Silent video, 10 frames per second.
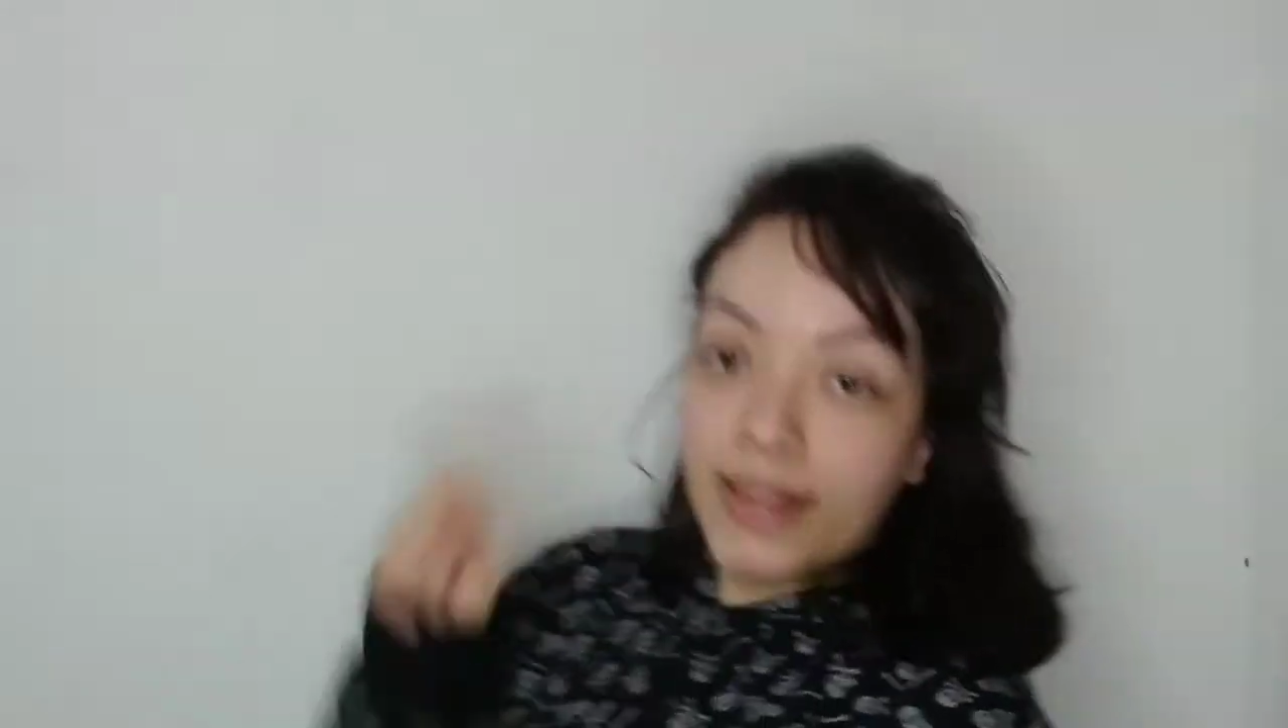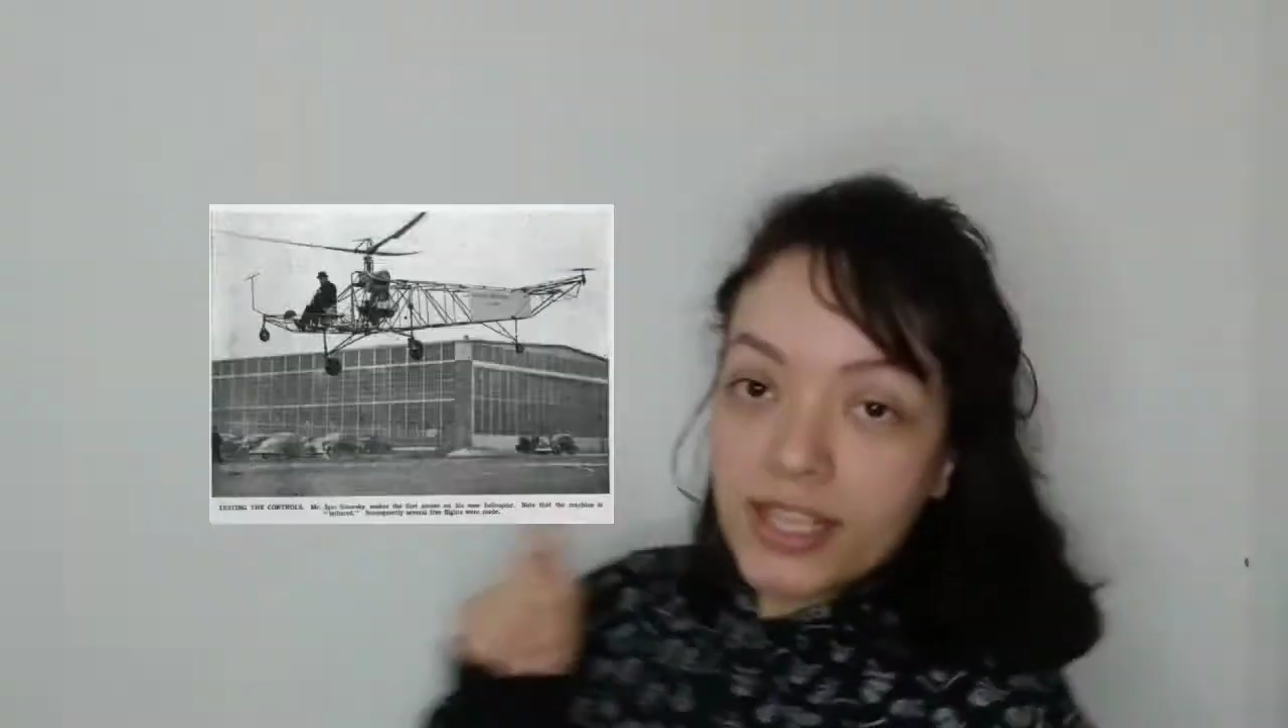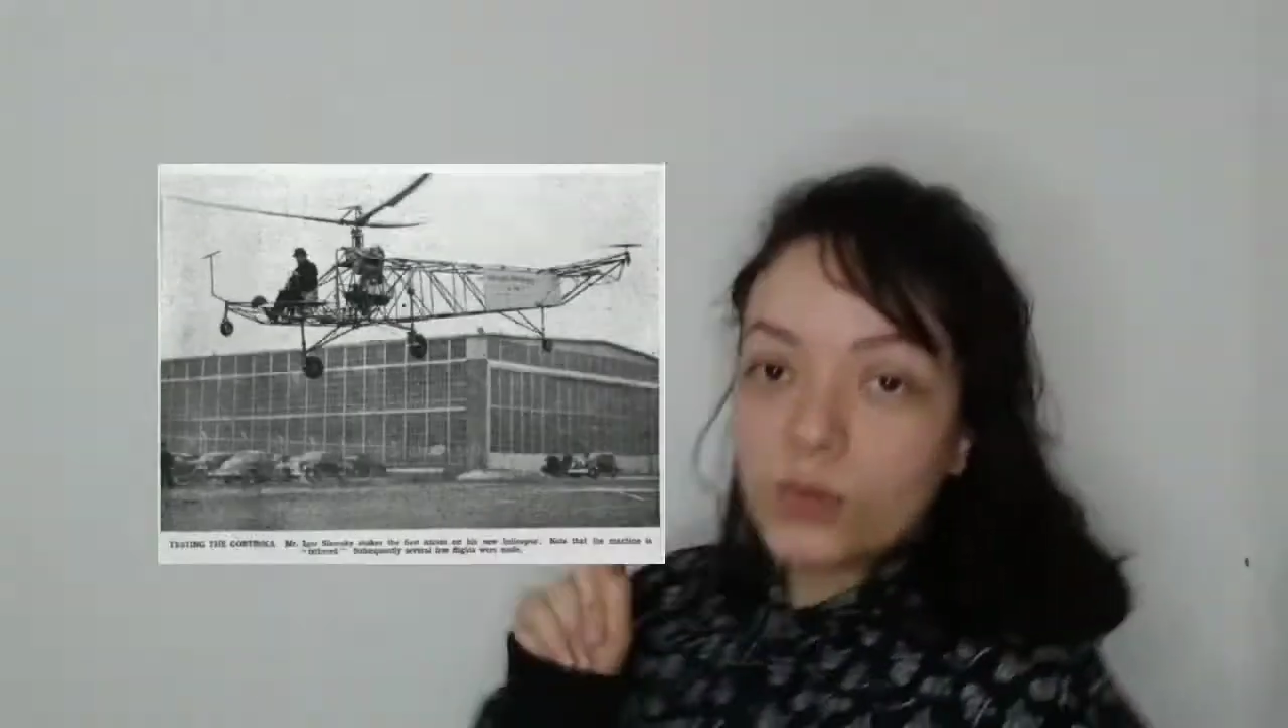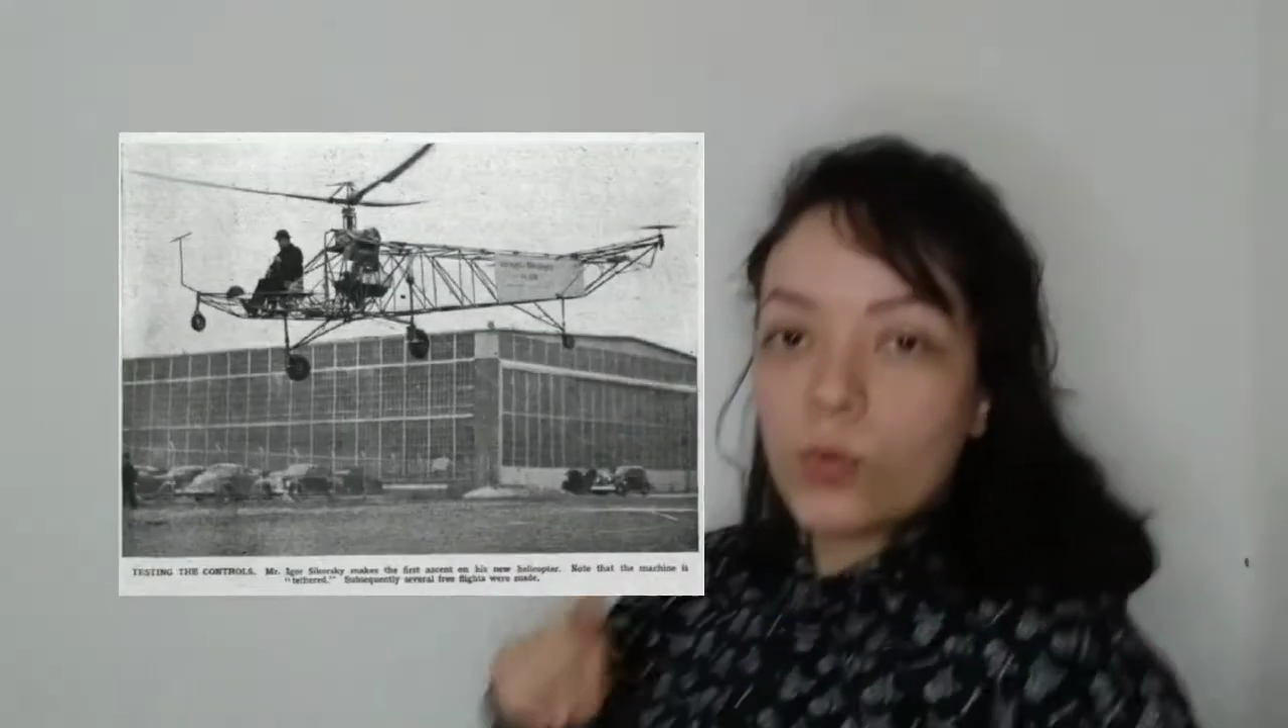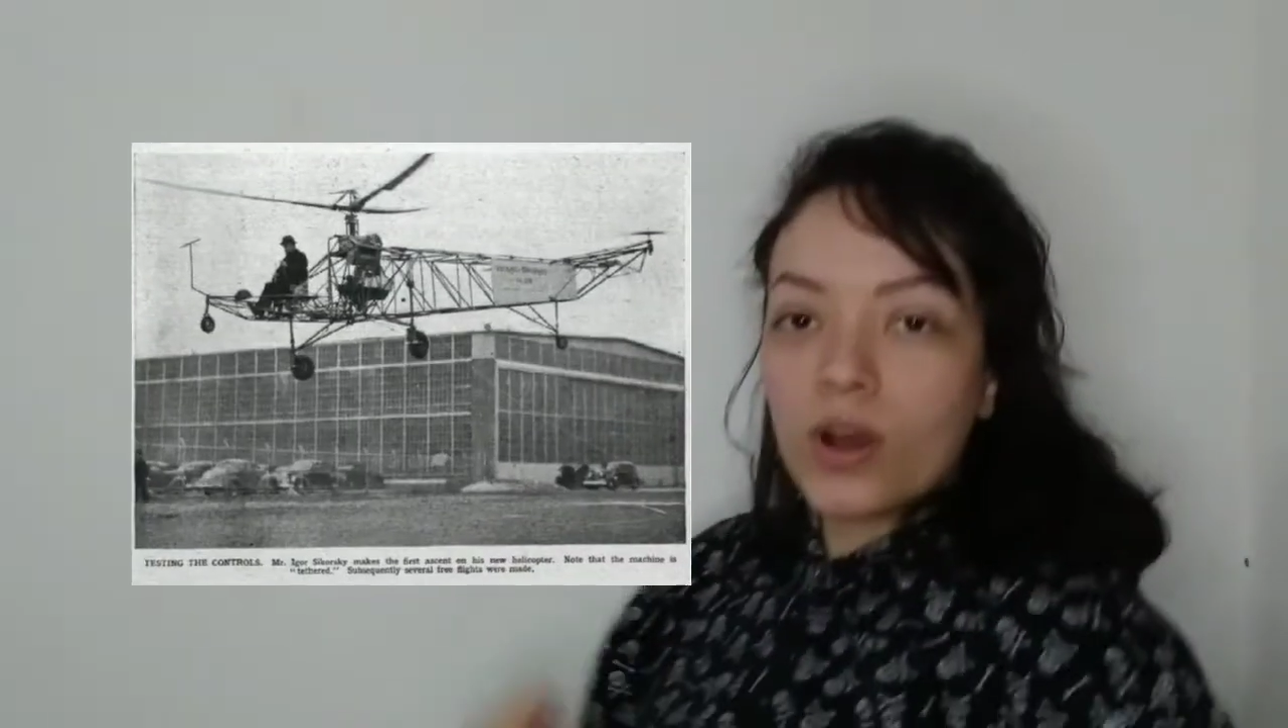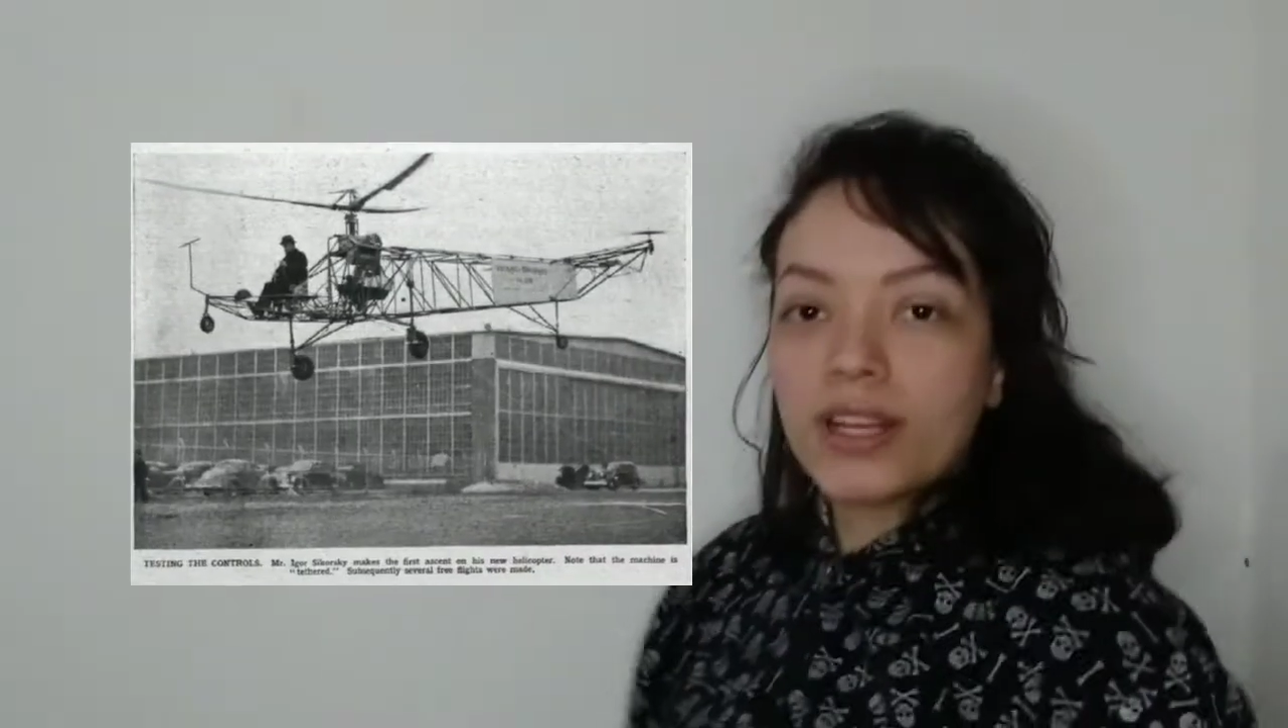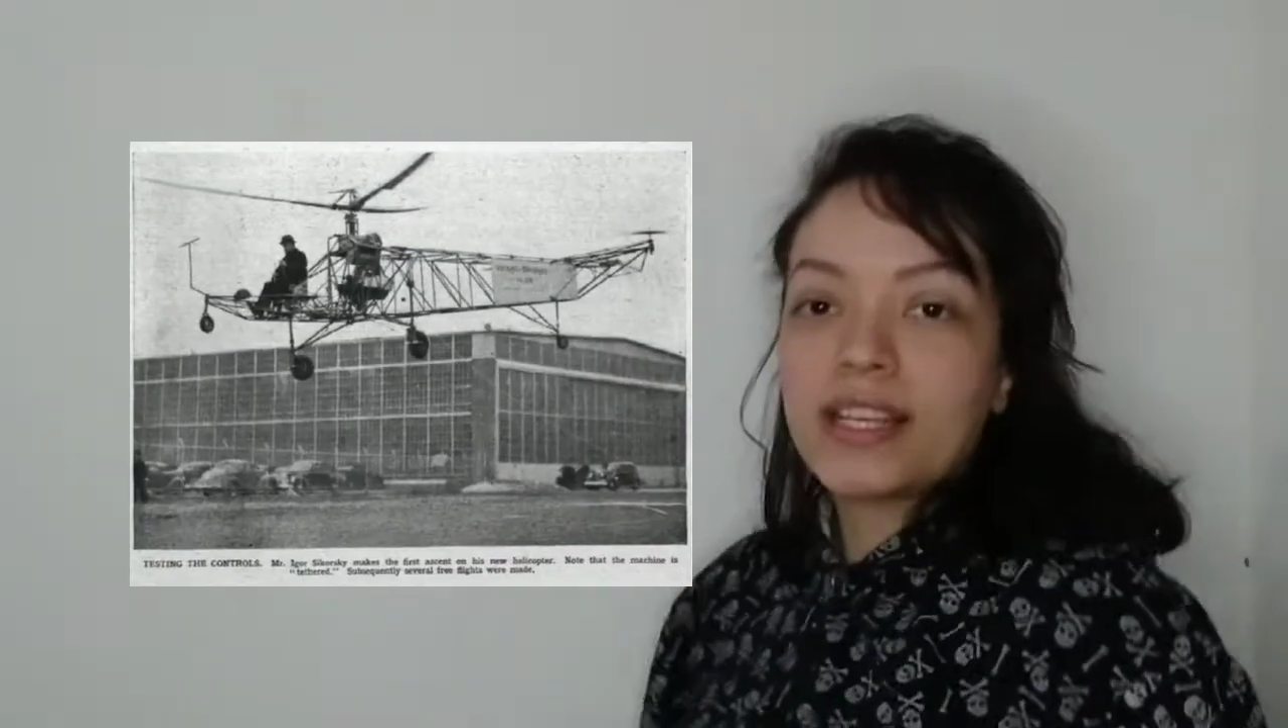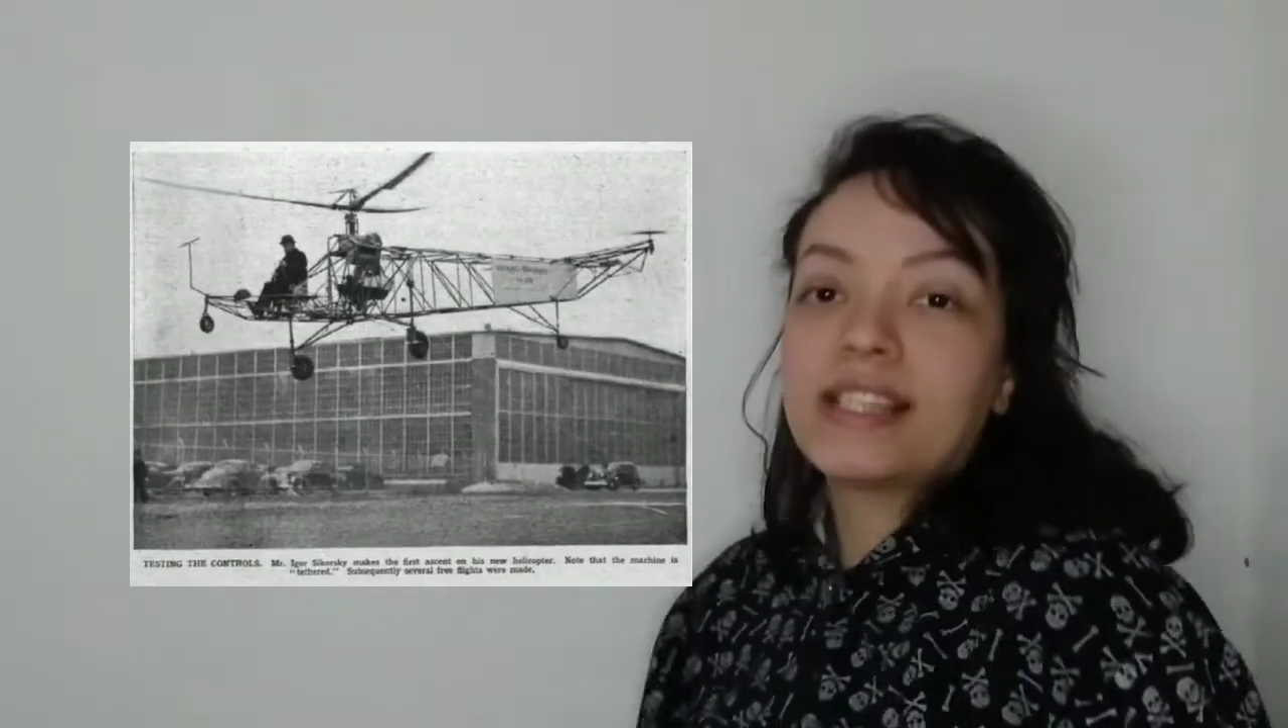this one